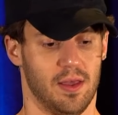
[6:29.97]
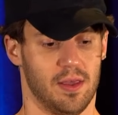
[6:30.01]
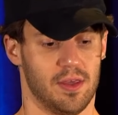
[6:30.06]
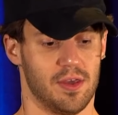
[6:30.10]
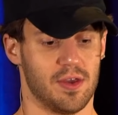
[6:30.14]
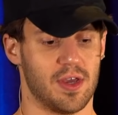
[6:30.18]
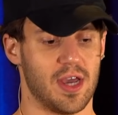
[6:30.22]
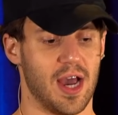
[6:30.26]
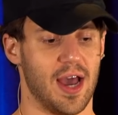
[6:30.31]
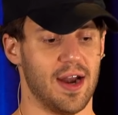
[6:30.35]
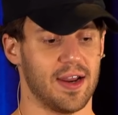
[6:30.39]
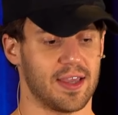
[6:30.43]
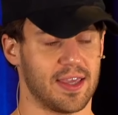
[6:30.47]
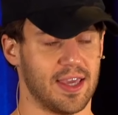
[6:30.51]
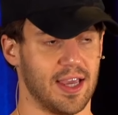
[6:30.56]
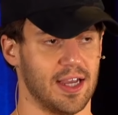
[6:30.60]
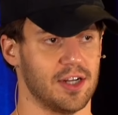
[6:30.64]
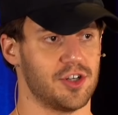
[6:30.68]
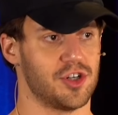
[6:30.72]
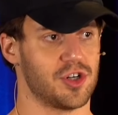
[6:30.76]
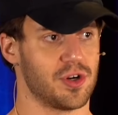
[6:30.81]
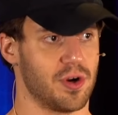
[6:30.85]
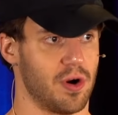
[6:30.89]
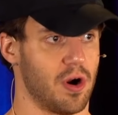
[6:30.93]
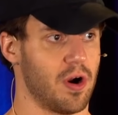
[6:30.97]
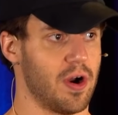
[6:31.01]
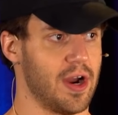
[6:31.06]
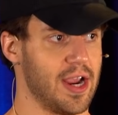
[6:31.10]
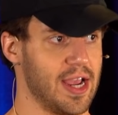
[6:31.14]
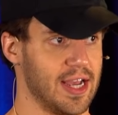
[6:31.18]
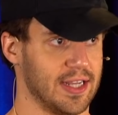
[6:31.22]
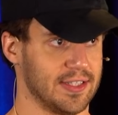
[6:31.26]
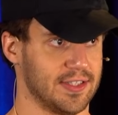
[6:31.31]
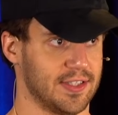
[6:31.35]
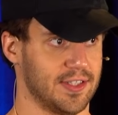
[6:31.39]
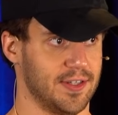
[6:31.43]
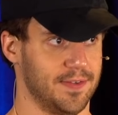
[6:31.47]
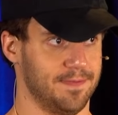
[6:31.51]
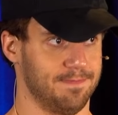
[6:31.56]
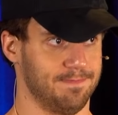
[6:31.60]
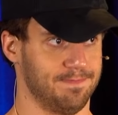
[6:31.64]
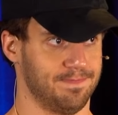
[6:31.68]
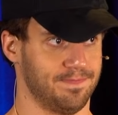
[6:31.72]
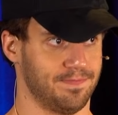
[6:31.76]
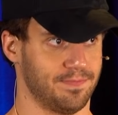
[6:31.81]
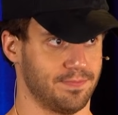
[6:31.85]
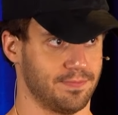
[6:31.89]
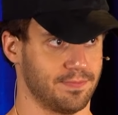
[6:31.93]
you got to catch your RAS,
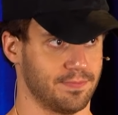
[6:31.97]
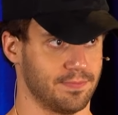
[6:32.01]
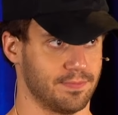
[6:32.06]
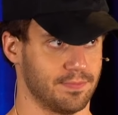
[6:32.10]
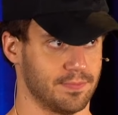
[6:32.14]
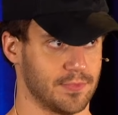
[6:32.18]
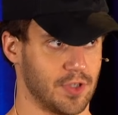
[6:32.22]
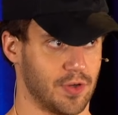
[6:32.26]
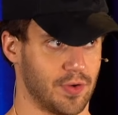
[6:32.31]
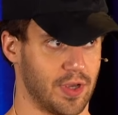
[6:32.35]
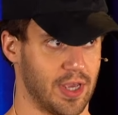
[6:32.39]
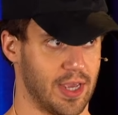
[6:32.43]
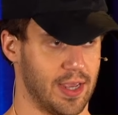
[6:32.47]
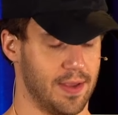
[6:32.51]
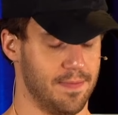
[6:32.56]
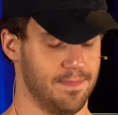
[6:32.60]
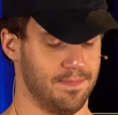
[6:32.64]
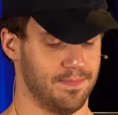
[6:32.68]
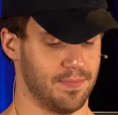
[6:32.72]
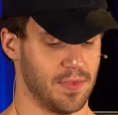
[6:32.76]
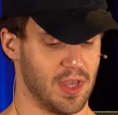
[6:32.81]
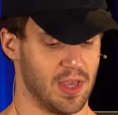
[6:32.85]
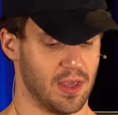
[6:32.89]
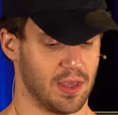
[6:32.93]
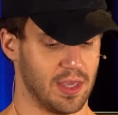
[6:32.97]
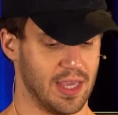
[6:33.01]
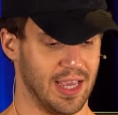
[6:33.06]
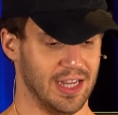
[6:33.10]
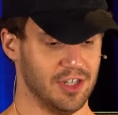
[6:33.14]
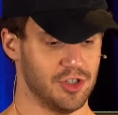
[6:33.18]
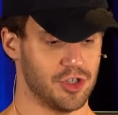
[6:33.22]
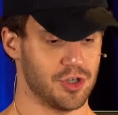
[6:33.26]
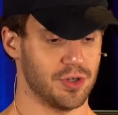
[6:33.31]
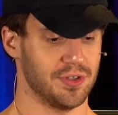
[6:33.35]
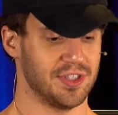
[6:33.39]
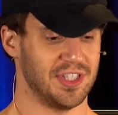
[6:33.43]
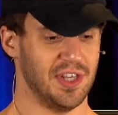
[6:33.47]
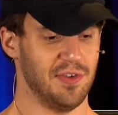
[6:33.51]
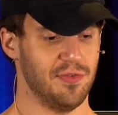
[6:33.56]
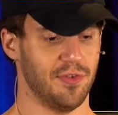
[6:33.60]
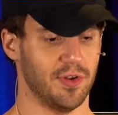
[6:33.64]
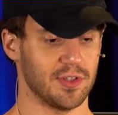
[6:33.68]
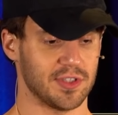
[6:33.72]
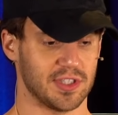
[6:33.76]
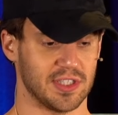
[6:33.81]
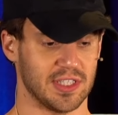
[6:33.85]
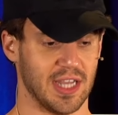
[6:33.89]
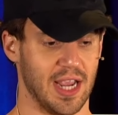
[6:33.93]
okay? Catch your
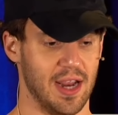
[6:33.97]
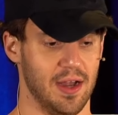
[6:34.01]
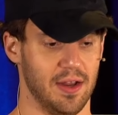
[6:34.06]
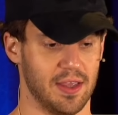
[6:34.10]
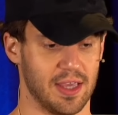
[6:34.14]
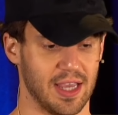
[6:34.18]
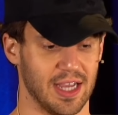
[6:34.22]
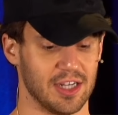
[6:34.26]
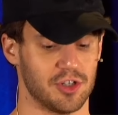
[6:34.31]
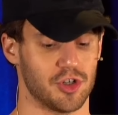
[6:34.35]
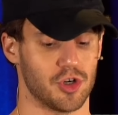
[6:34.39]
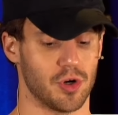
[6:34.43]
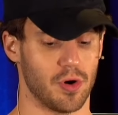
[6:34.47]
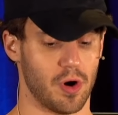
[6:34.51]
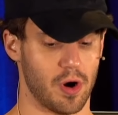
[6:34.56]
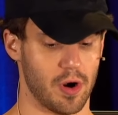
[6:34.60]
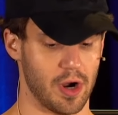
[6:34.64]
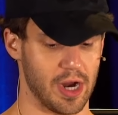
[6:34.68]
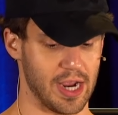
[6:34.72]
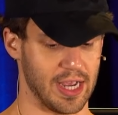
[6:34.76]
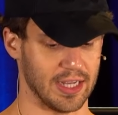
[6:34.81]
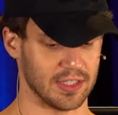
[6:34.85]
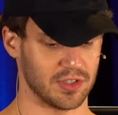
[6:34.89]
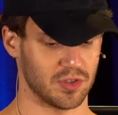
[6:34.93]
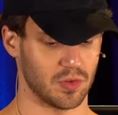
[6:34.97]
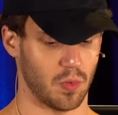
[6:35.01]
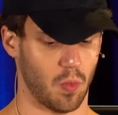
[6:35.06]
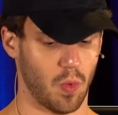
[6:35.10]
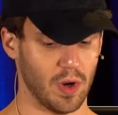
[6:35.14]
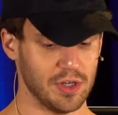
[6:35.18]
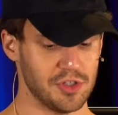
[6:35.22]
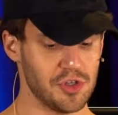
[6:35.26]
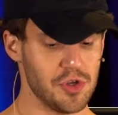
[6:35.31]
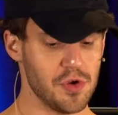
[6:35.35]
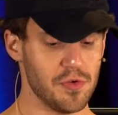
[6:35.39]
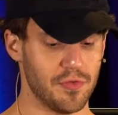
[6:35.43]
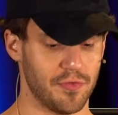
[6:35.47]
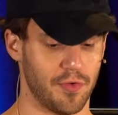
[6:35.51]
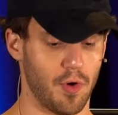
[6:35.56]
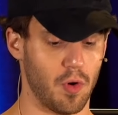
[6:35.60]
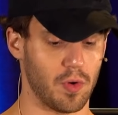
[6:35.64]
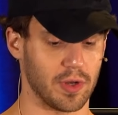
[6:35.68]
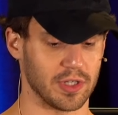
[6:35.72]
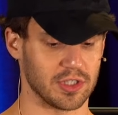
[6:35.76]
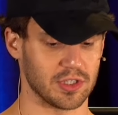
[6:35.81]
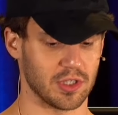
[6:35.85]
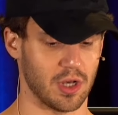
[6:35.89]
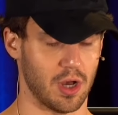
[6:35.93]
default state, catch your RAS. What do you
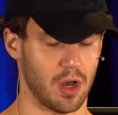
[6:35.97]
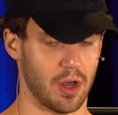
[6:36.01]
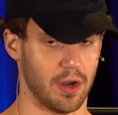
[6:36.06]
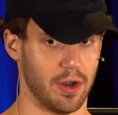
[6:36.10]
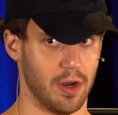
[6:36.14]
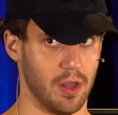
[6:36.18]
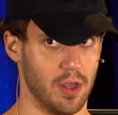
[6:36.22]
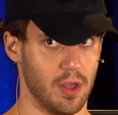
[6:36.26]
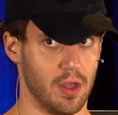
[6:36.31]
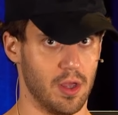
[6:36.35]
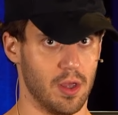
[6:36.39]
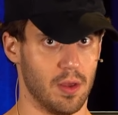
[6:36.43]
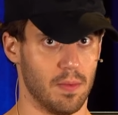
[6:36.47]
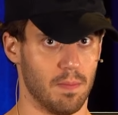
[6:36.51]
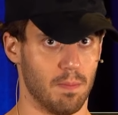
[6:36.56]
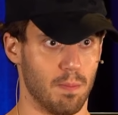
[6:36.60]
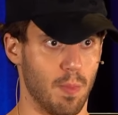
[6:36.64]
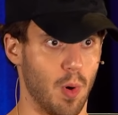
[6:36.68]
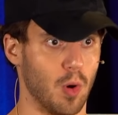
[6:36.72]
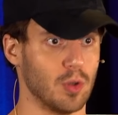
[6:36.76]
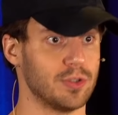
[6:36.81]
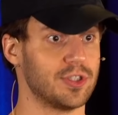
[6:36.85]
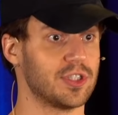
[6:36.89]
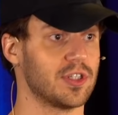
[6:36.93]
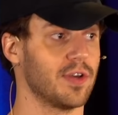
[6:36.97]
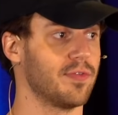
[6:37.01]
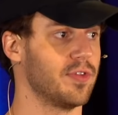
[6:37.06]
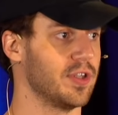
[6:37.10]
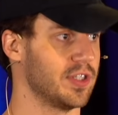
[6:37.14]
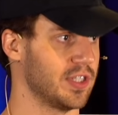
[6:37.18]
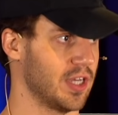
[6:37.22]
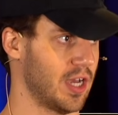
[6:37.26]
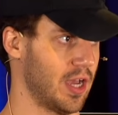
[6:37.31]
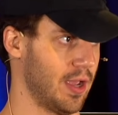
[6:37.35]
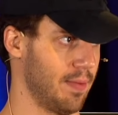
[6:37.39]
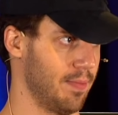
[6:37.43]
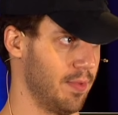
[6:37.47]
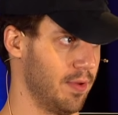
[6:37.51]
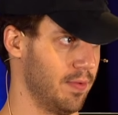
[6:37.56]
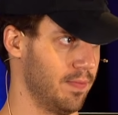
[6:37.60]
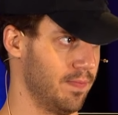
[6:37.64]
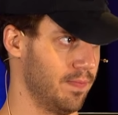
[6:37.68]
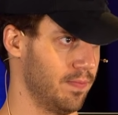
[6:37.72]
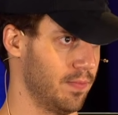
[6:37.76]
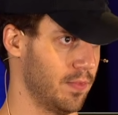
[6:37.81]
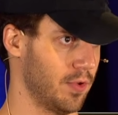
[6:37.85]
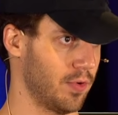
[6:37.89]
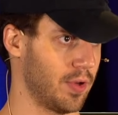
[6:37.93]
focus on most of the time?
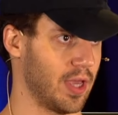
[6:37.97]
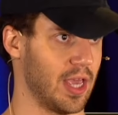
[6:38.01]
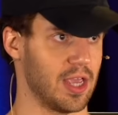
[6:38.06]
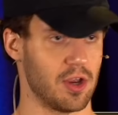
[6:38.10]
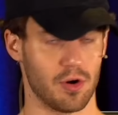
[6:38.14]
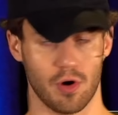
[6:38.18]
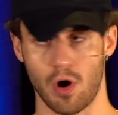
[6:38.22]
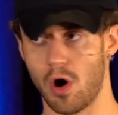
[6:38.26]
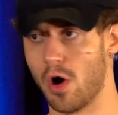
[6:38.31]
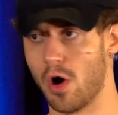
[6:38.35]
Okay, your